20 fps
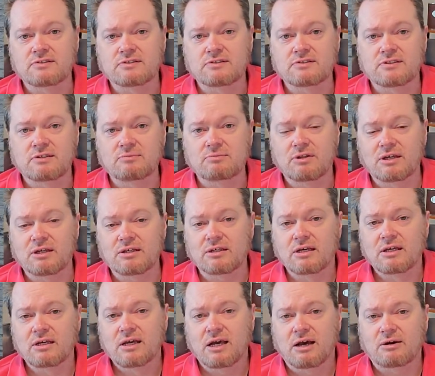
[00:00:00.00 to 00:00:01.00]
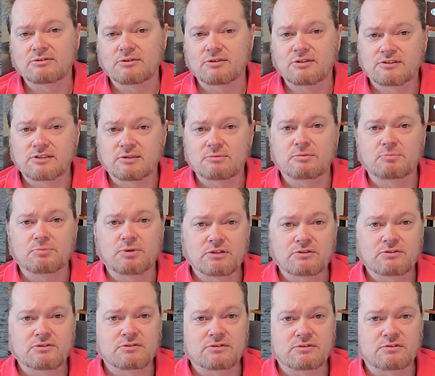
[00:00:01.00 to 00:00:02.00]
It seemed like I was looking at some of the
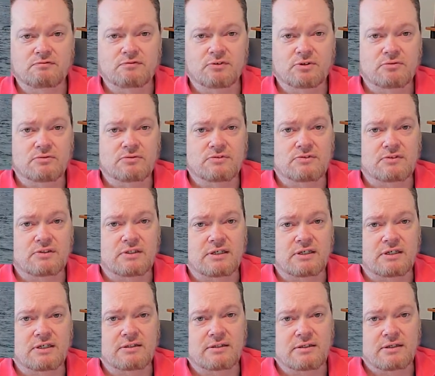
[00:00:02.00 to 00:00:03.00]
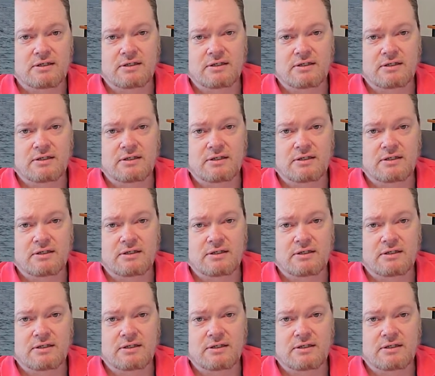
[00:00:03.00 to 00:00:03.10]
pictures of the folks that